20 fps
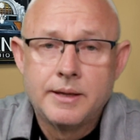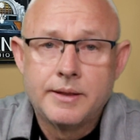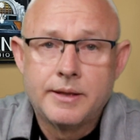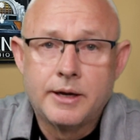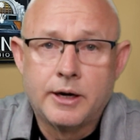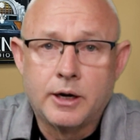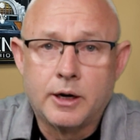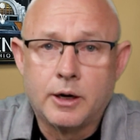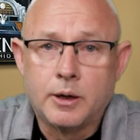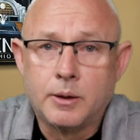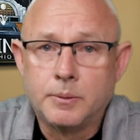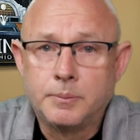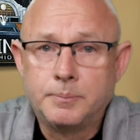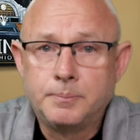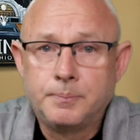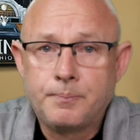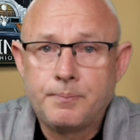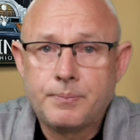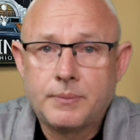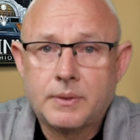Their
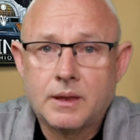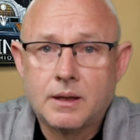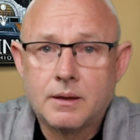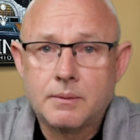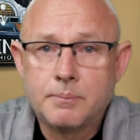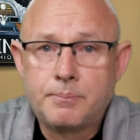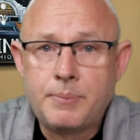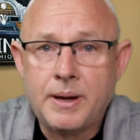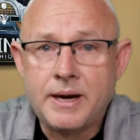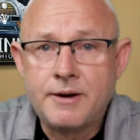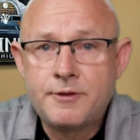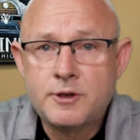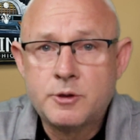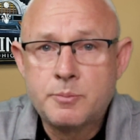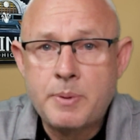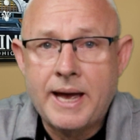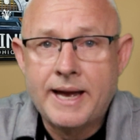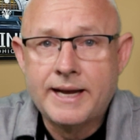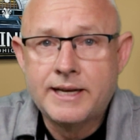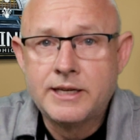benefits
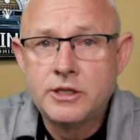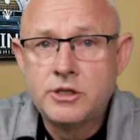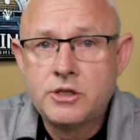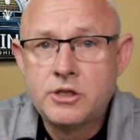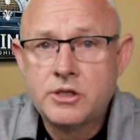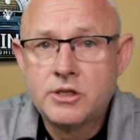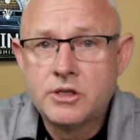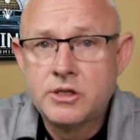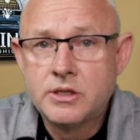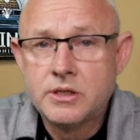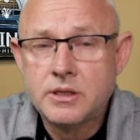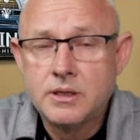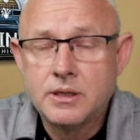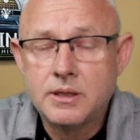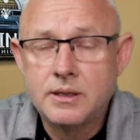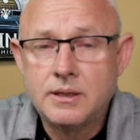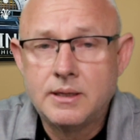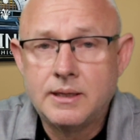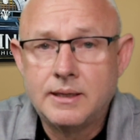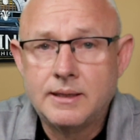package,
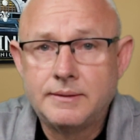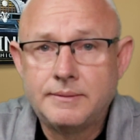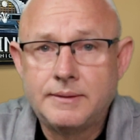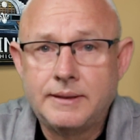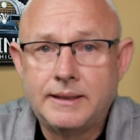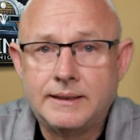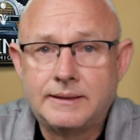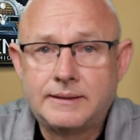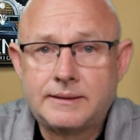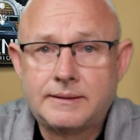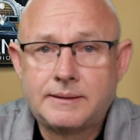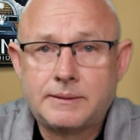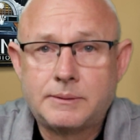it